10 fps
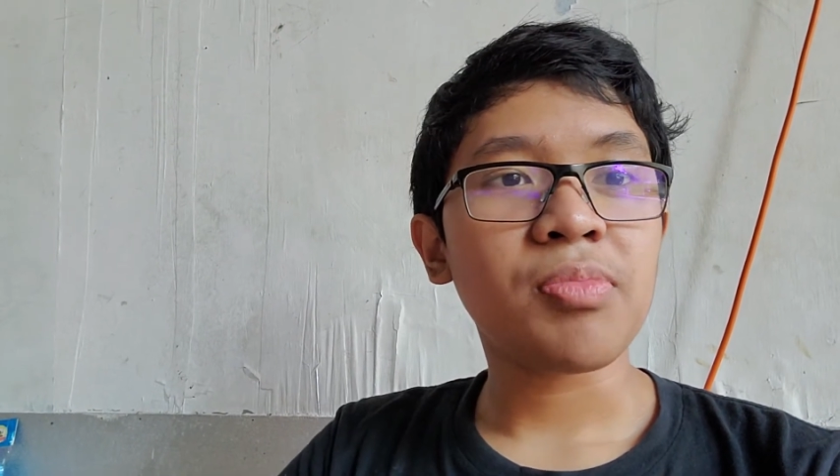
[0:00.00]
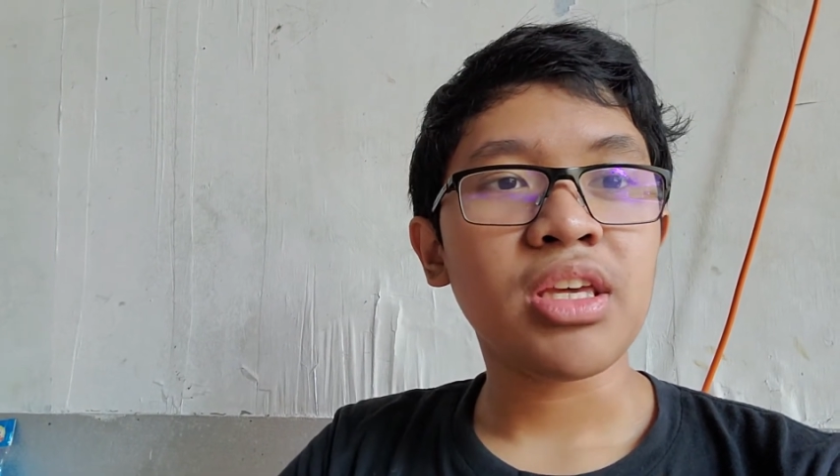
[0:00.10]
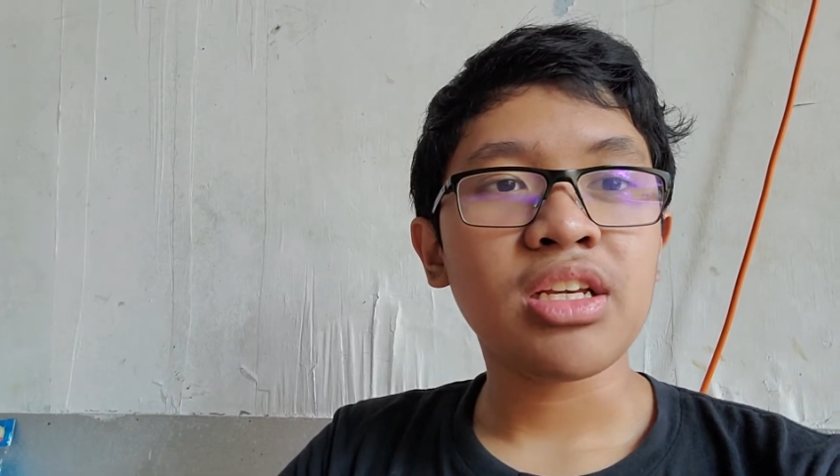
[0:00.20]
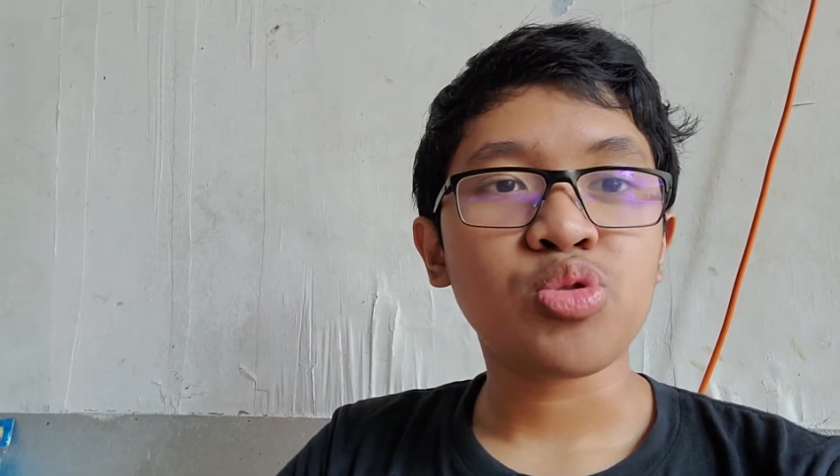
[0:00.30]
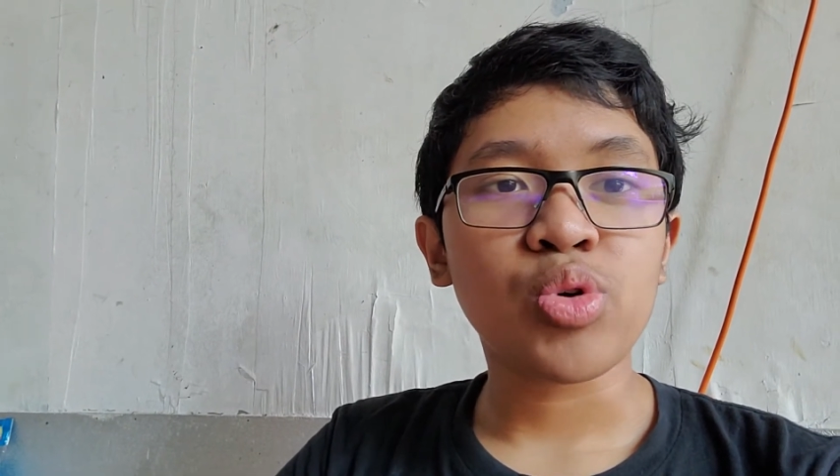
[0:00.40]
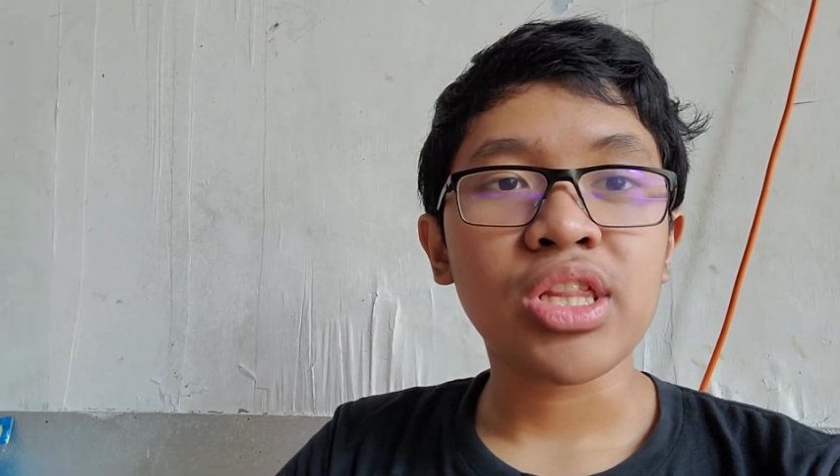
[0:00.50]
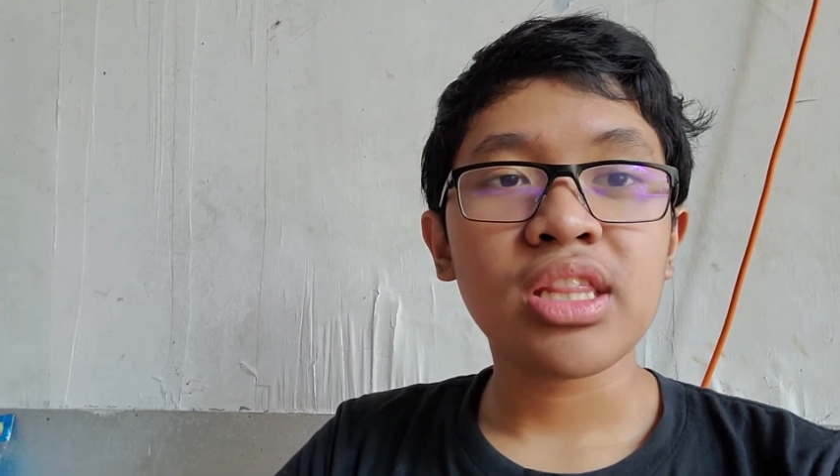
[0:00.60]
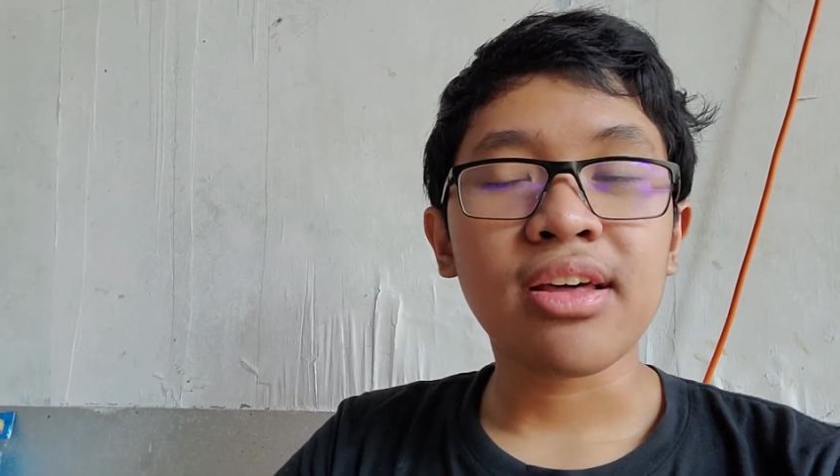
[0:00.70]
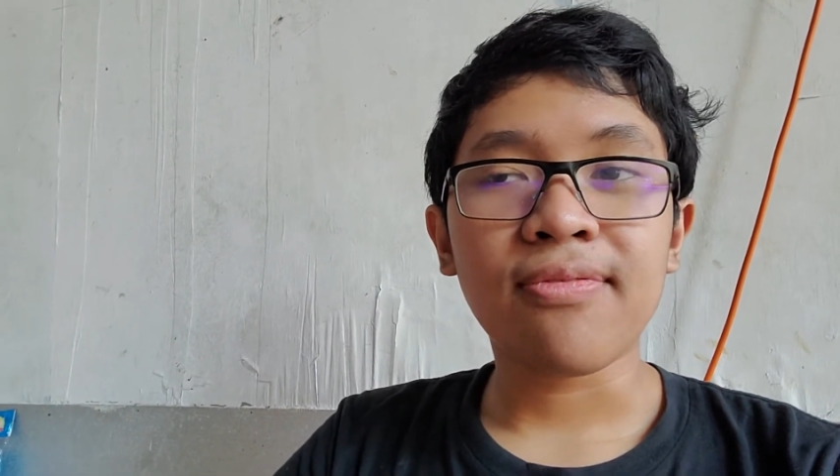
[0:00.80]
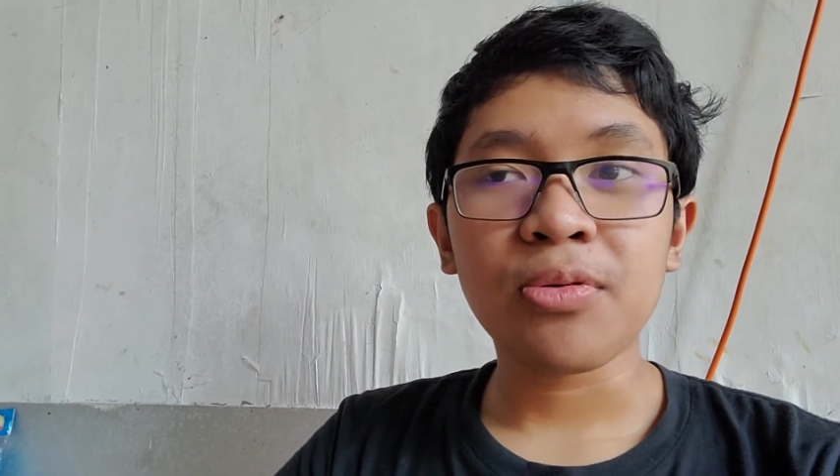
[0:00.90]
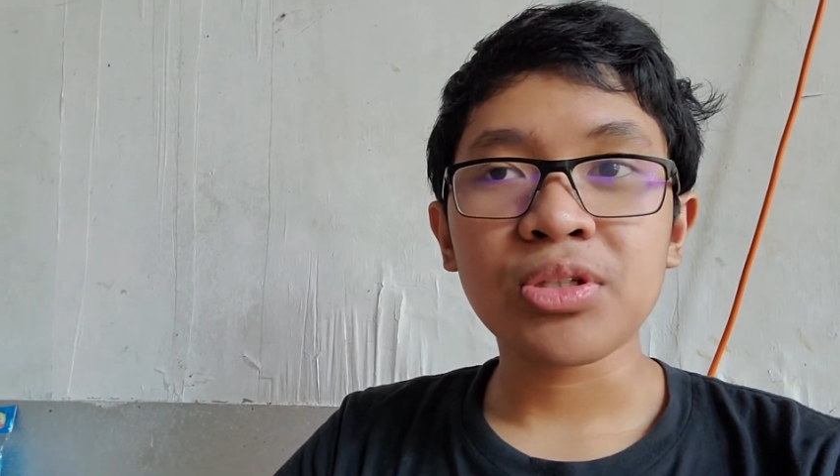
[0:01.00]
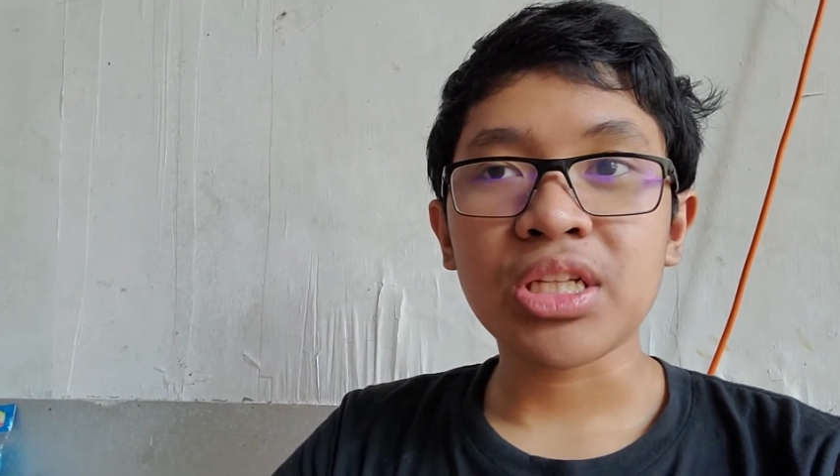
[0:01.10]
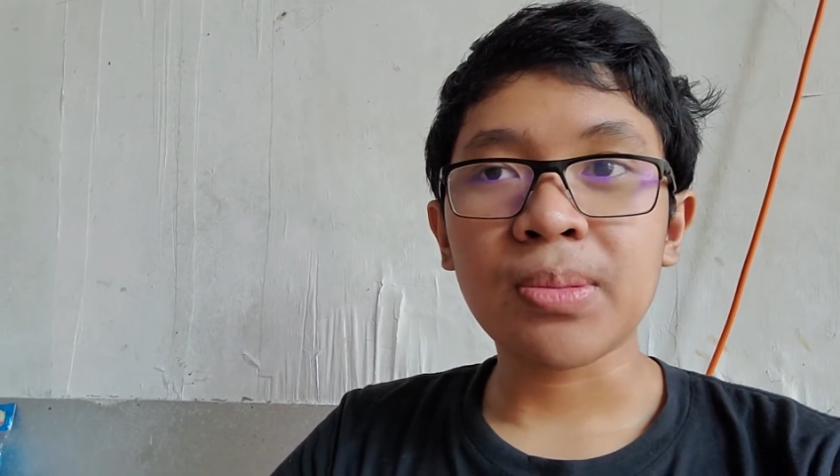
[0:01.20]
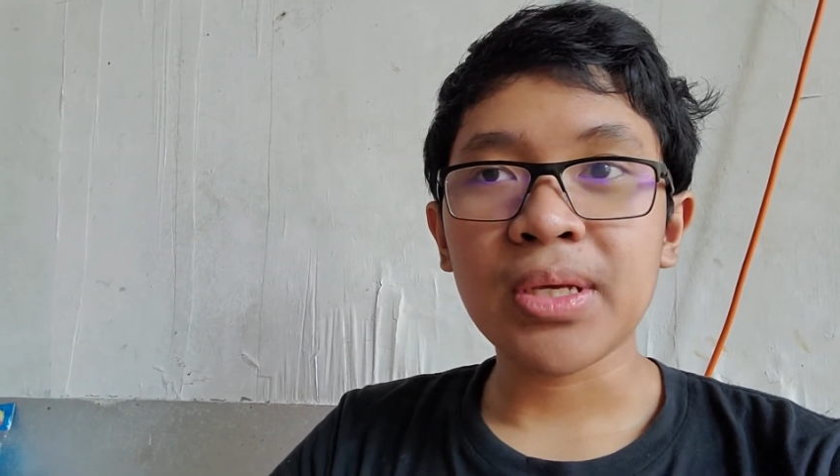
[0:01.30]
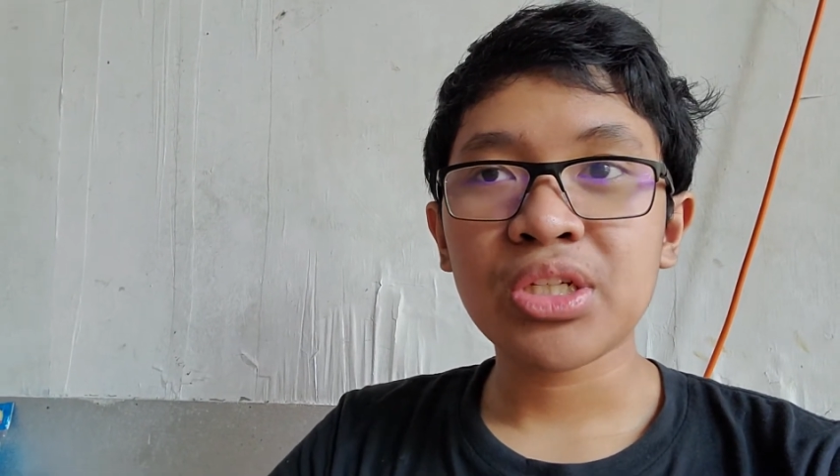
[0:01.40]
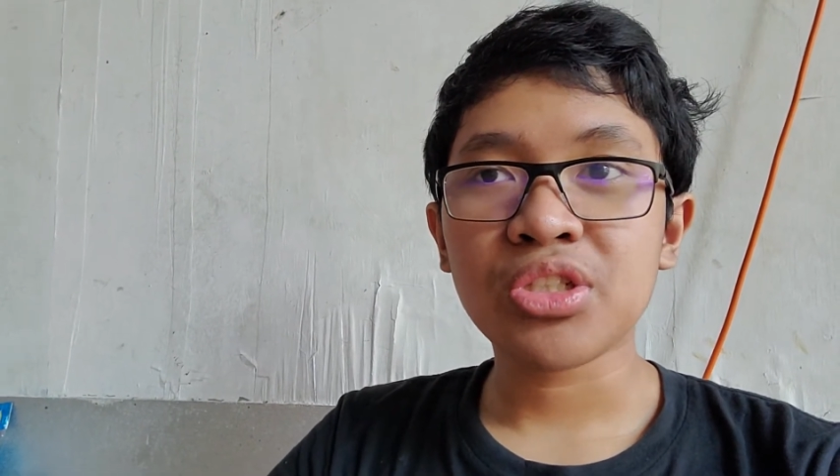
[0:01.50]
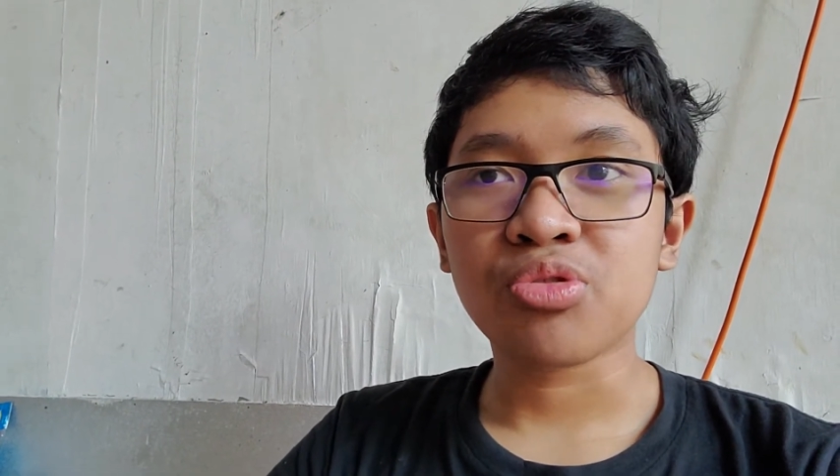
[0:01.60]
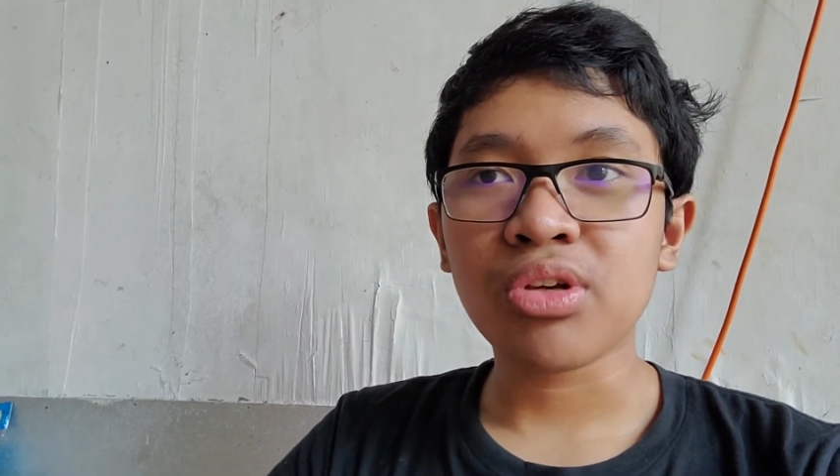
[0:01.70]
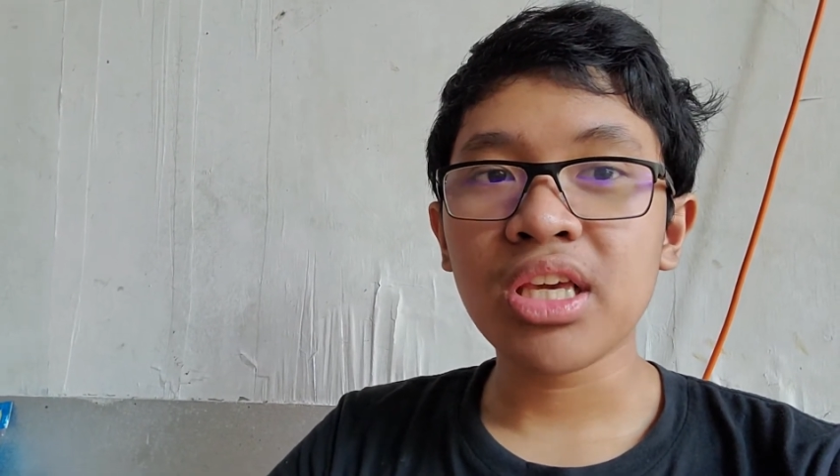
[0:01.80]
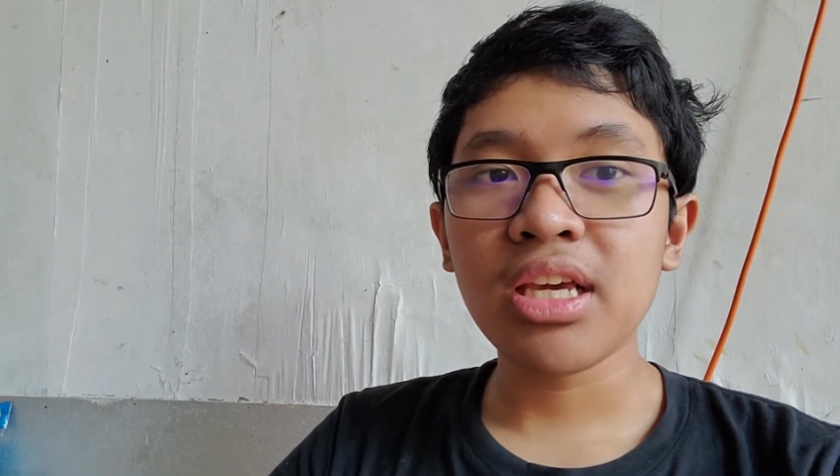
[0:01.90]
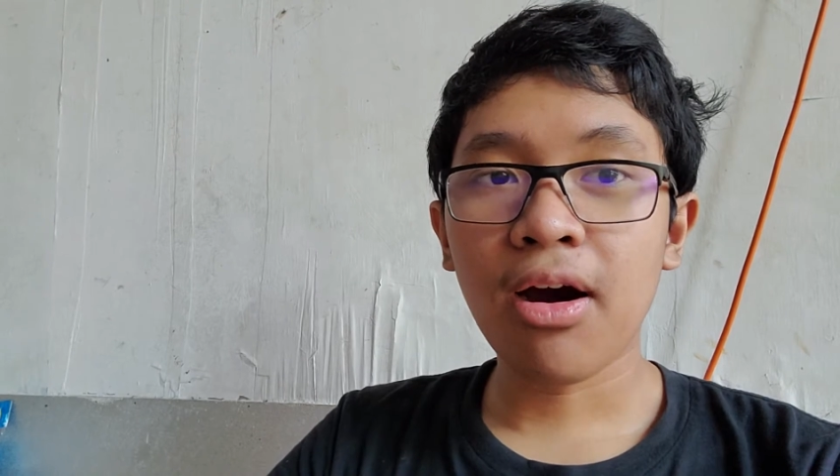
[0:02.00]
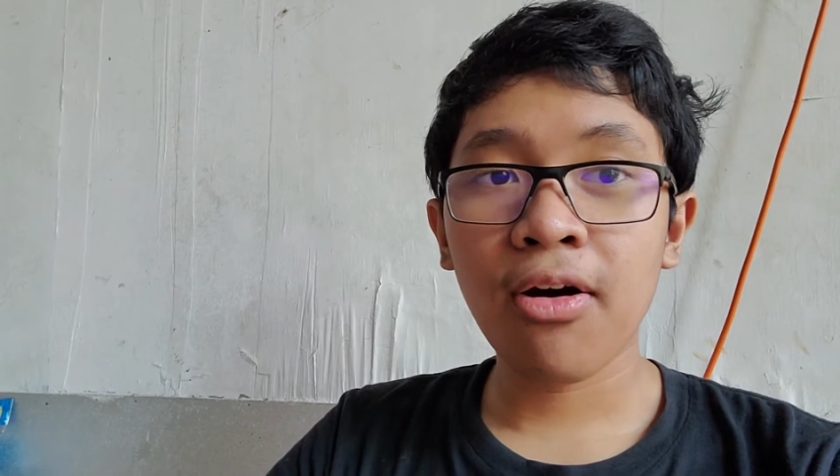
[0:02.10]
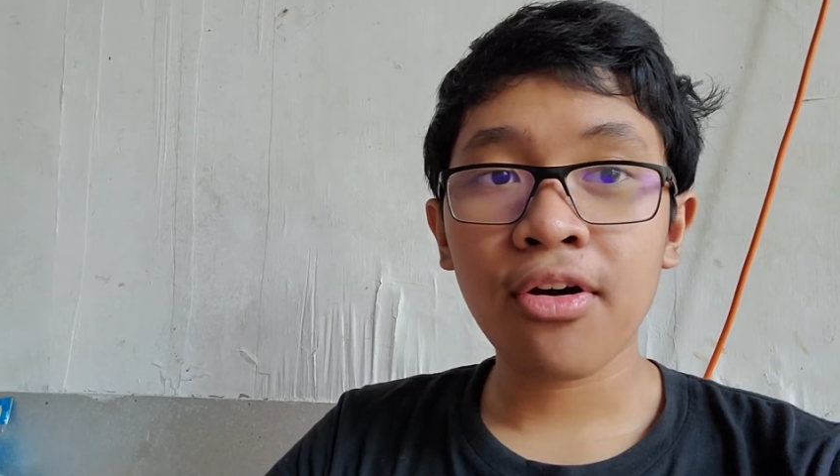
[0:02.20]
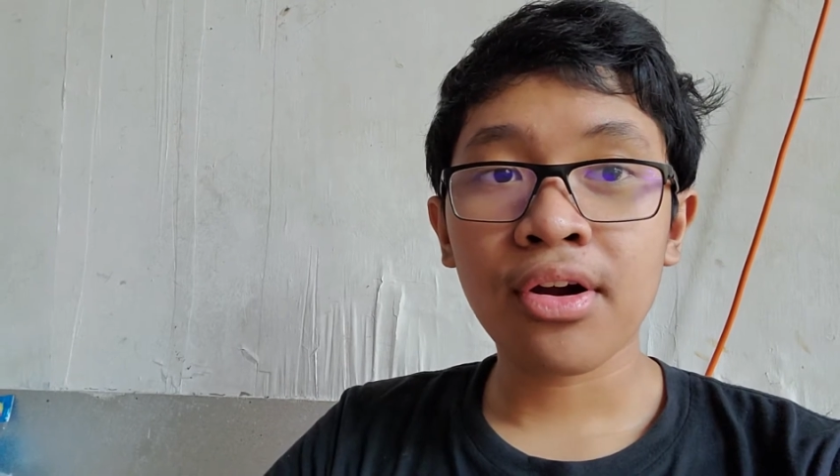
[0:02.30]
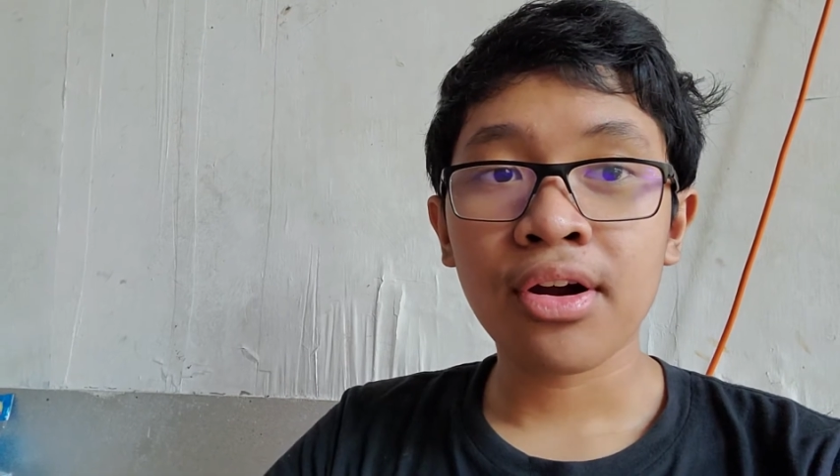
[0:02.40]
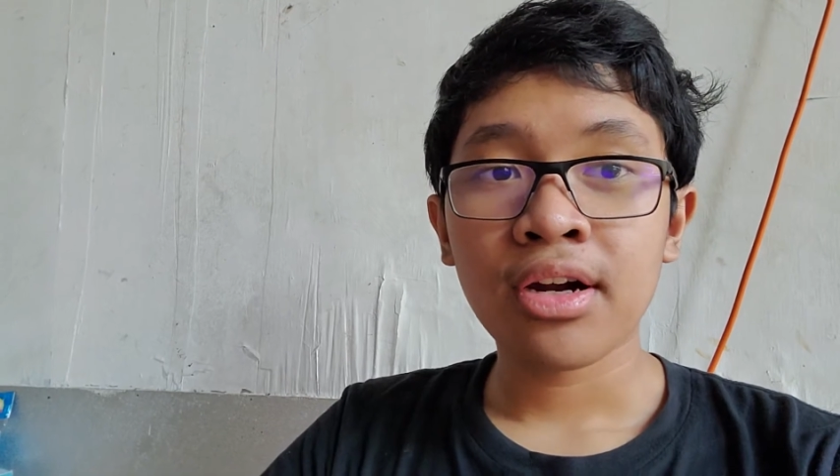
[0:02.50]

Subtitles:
beings within the verse and dimensions wiki are